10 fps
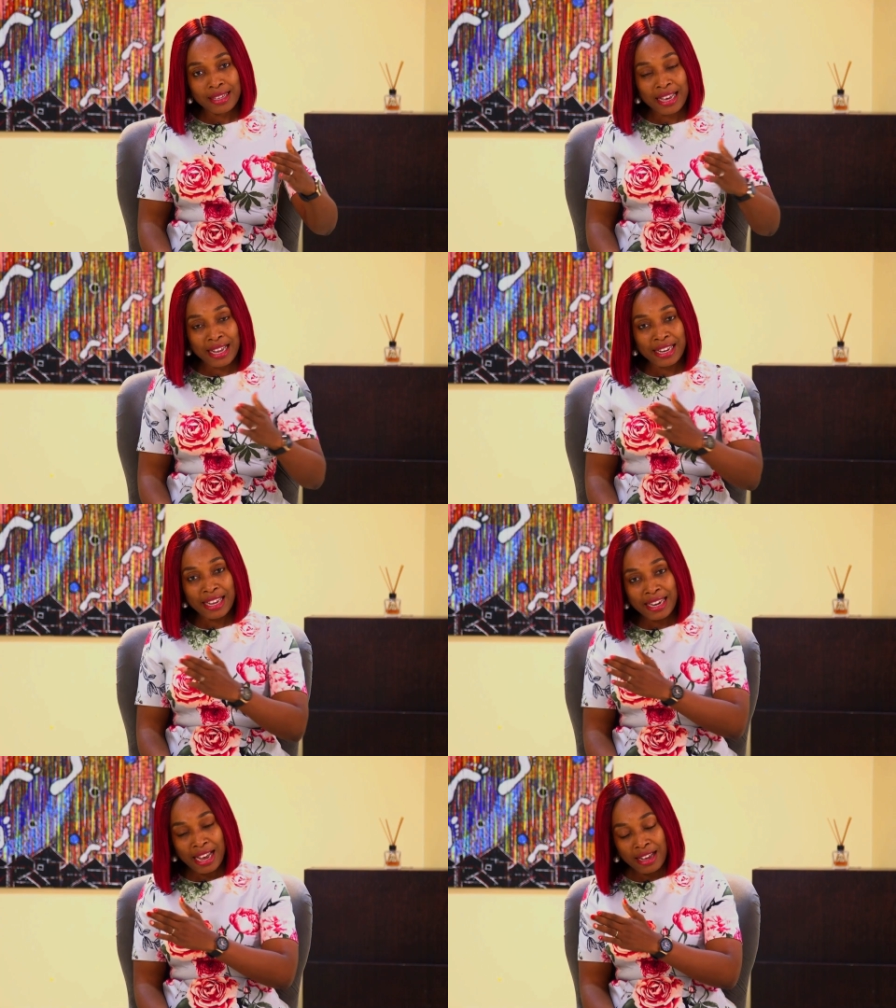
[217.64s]
it can
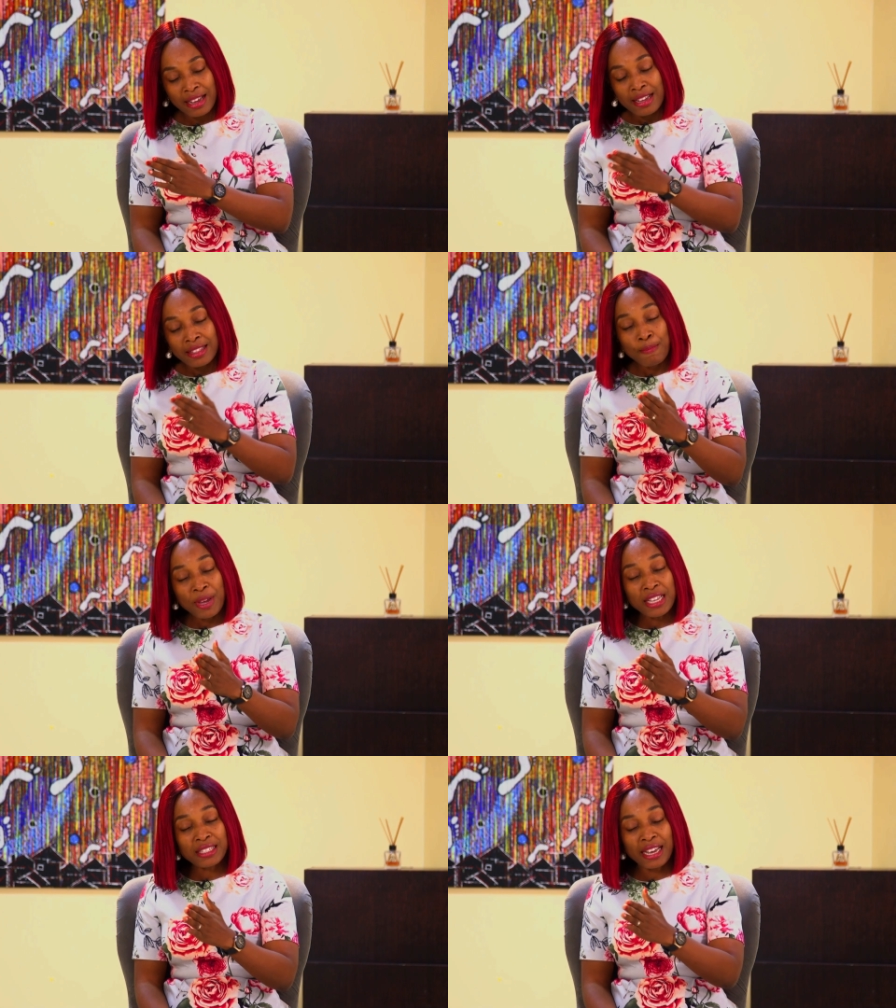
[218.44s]
either, the
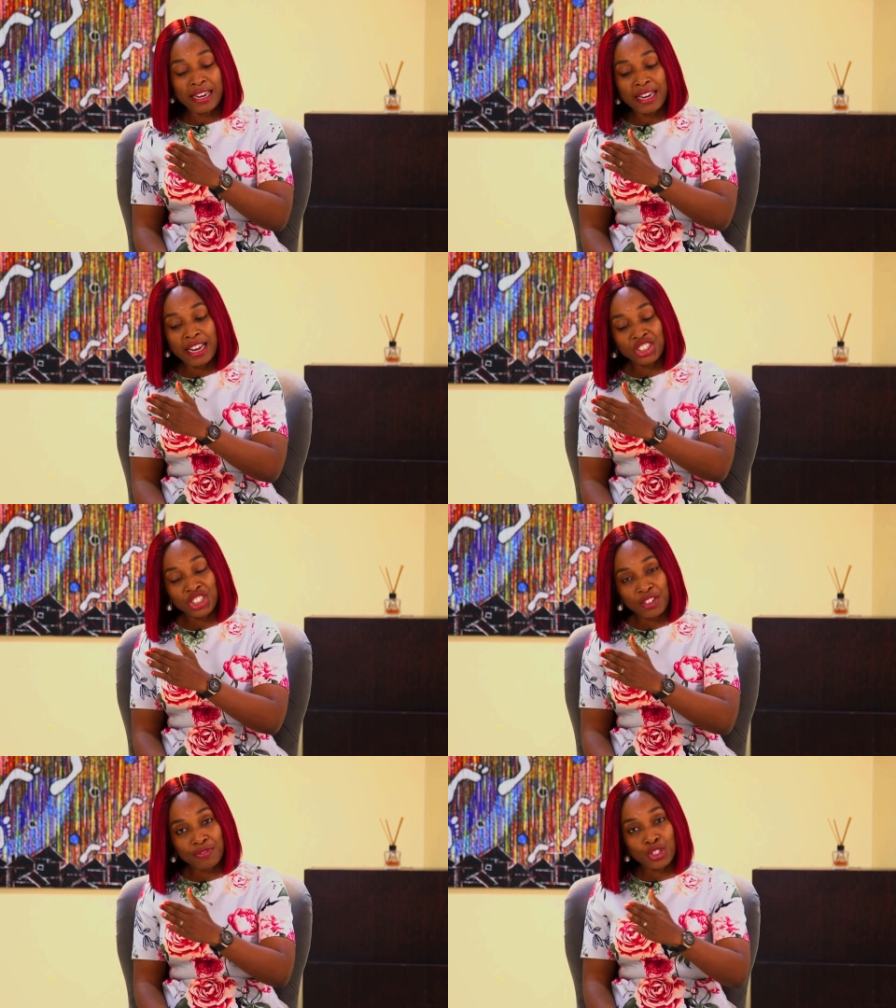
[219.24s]
penis can either
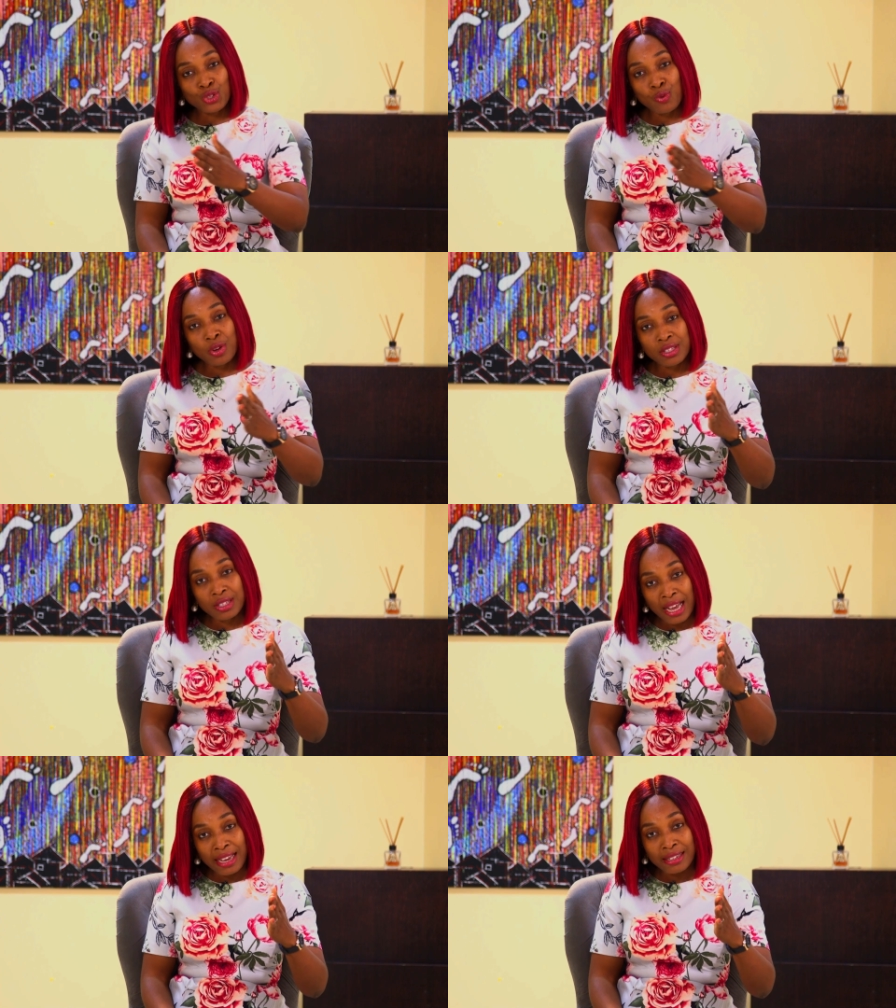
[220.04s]
shift it to one
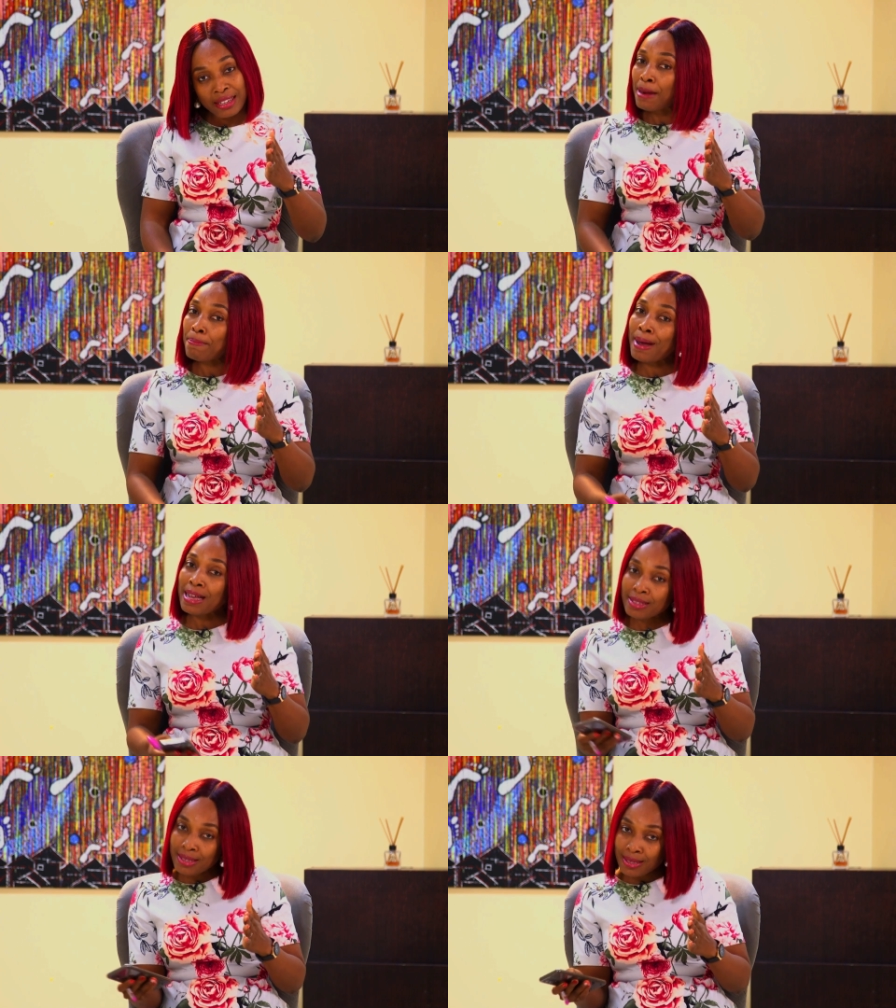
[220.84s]
side and
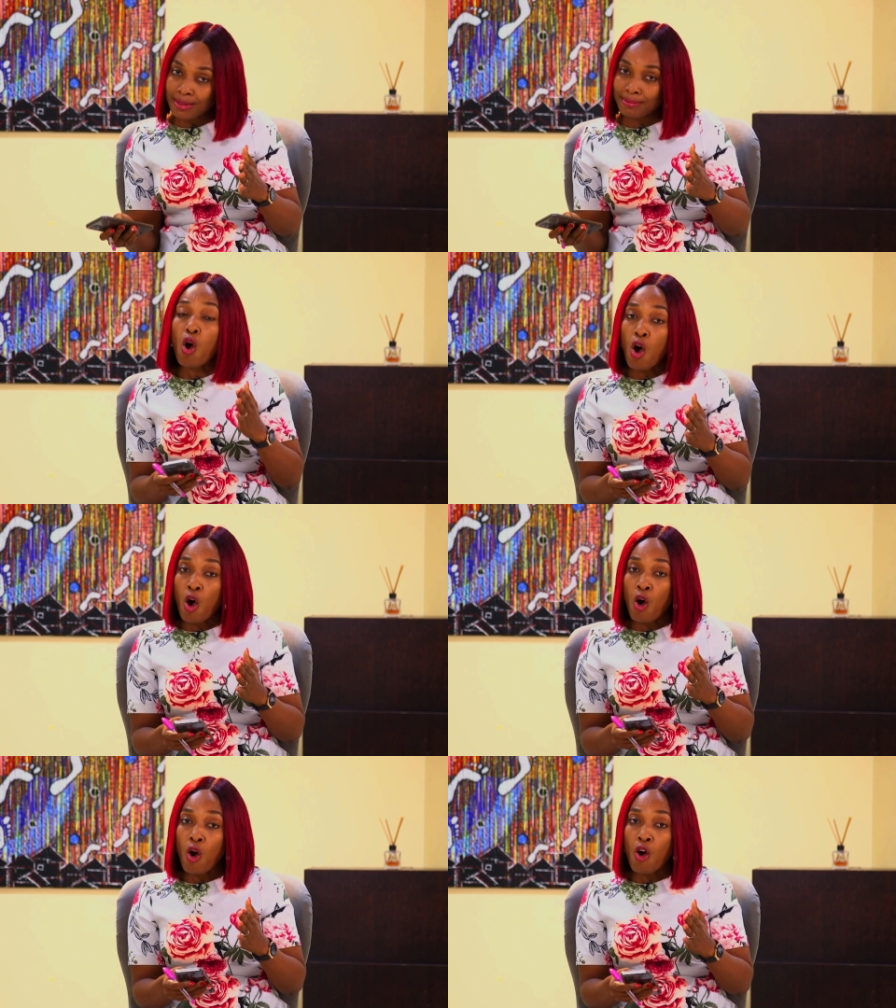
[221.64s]
pass
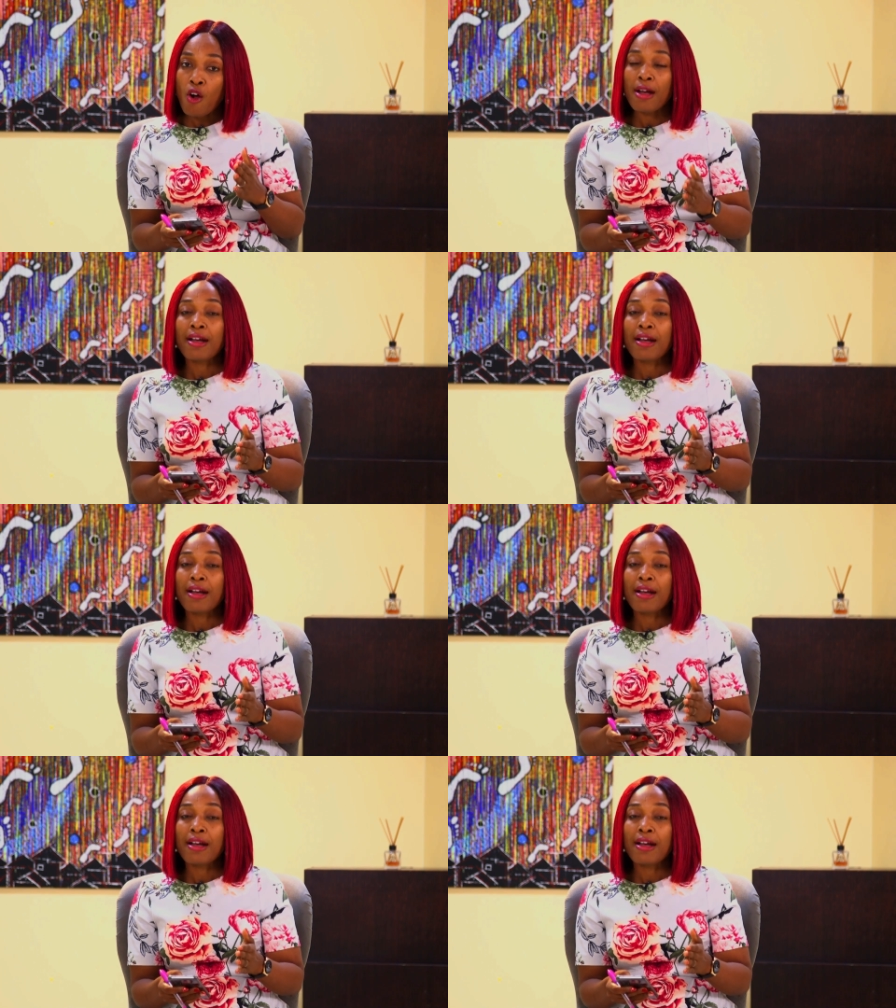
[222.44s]
or